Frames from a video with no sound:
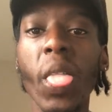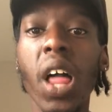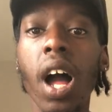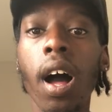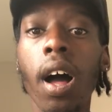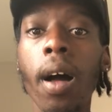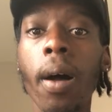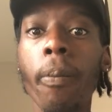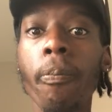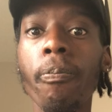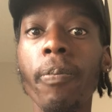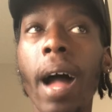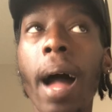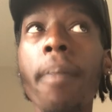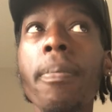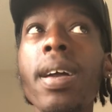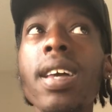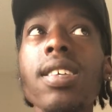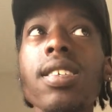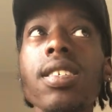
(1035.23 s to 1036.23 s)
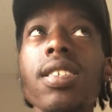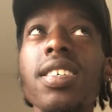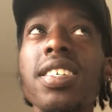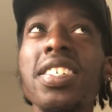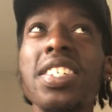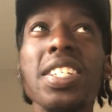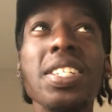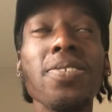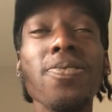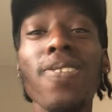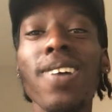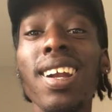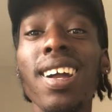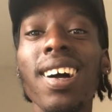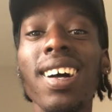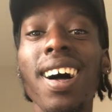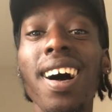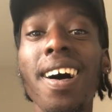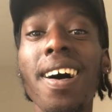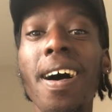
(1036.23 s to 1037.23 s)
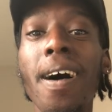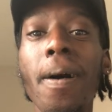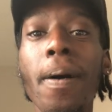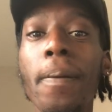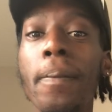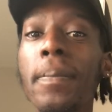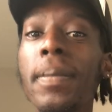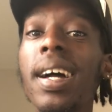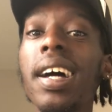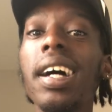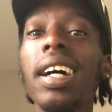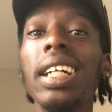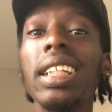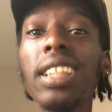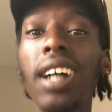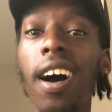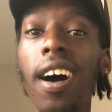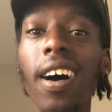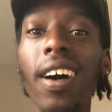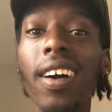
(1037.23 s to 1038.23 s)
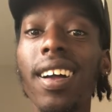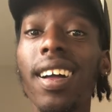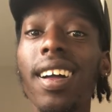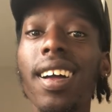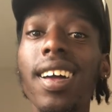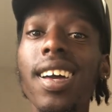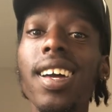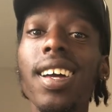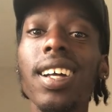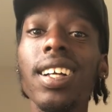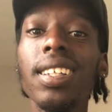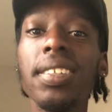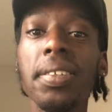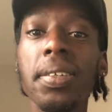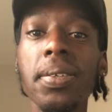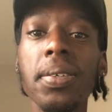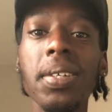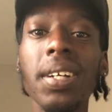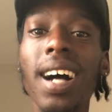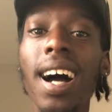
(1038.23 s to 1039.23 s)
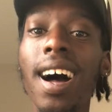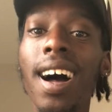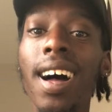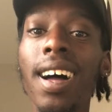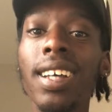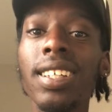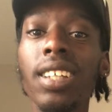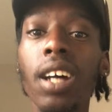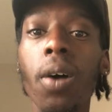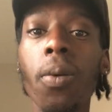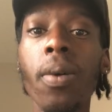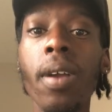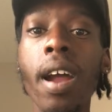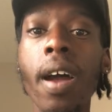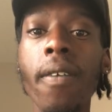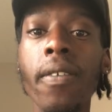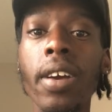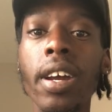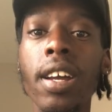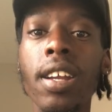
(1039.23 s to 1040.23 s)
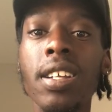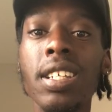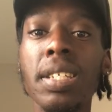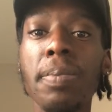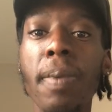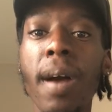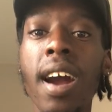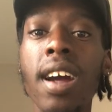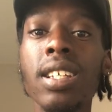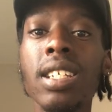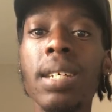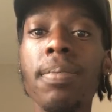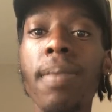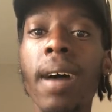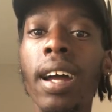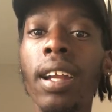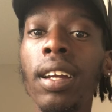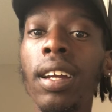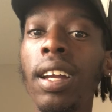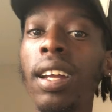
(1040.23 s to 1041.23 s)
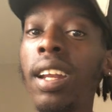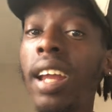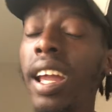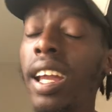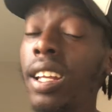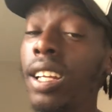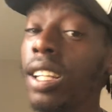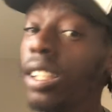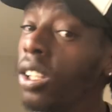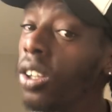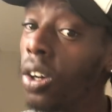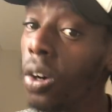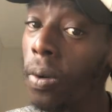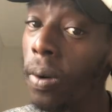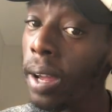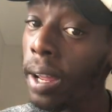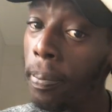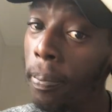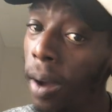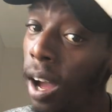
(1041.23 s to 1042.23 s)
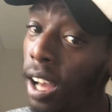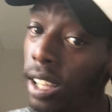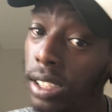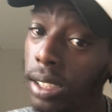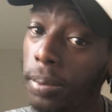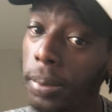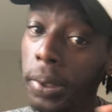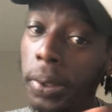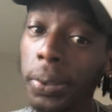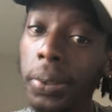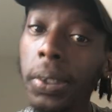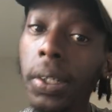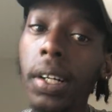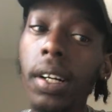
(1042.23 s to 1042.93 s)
I basically just want to talk to you guys or whatever, and inspire somebody in any little way possible.